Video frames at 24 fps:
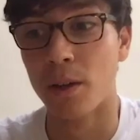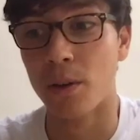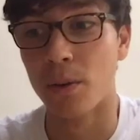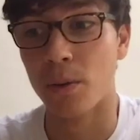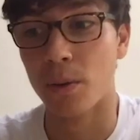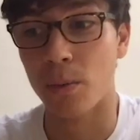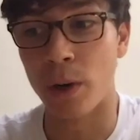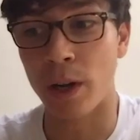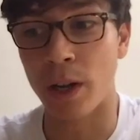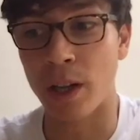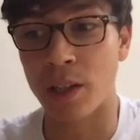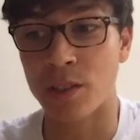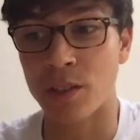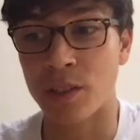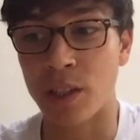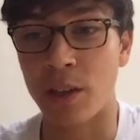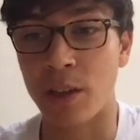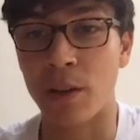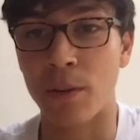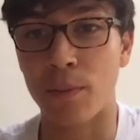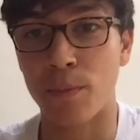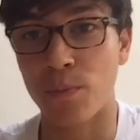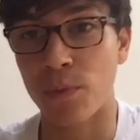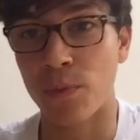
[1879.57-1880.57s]
when I said,
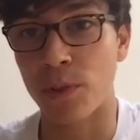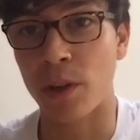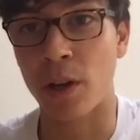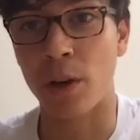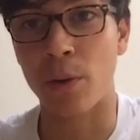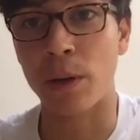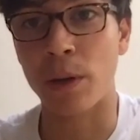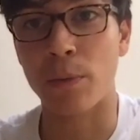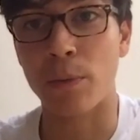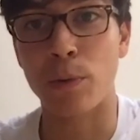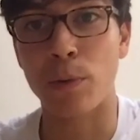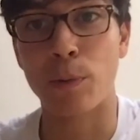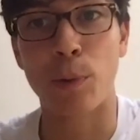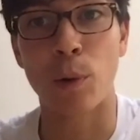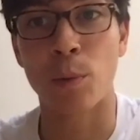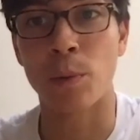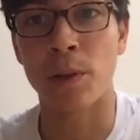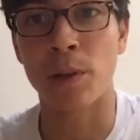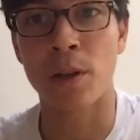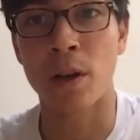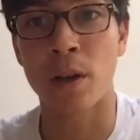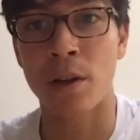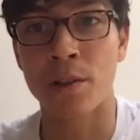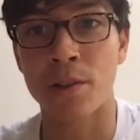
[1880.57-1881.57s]
we probably
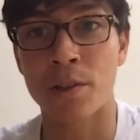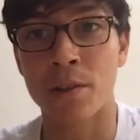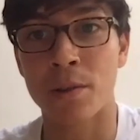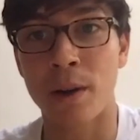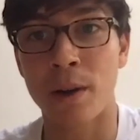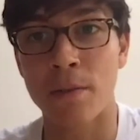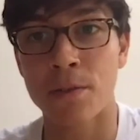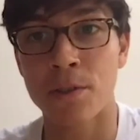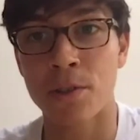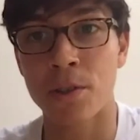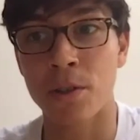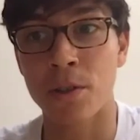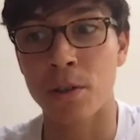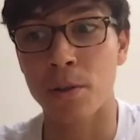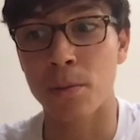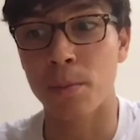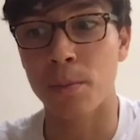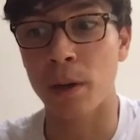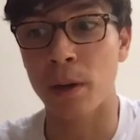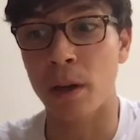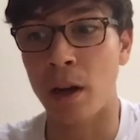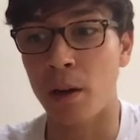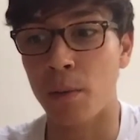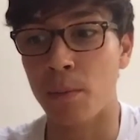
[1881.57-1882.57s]
can't do F2,
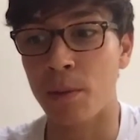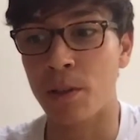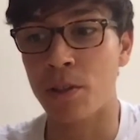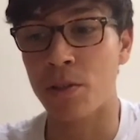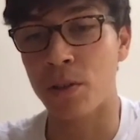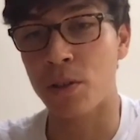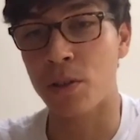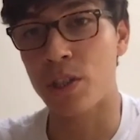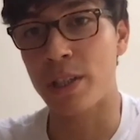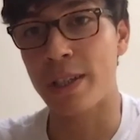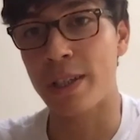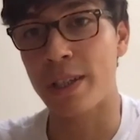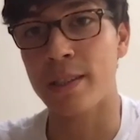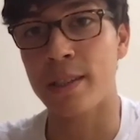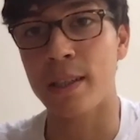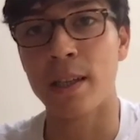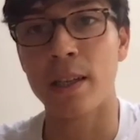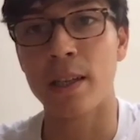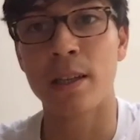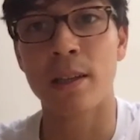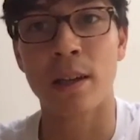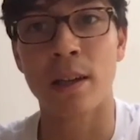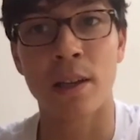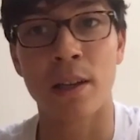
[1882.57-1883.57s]
but I'll be doing
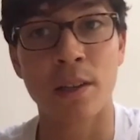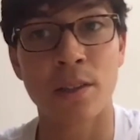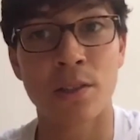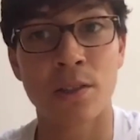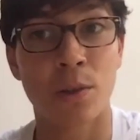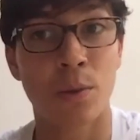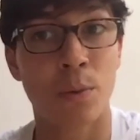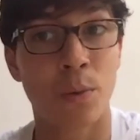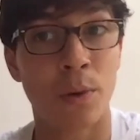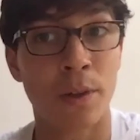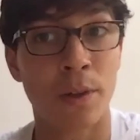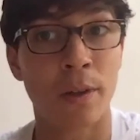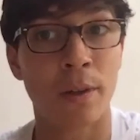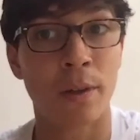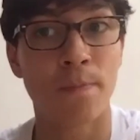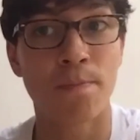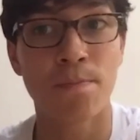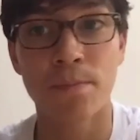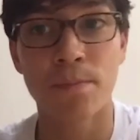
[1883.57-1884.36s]
GT, and I still want to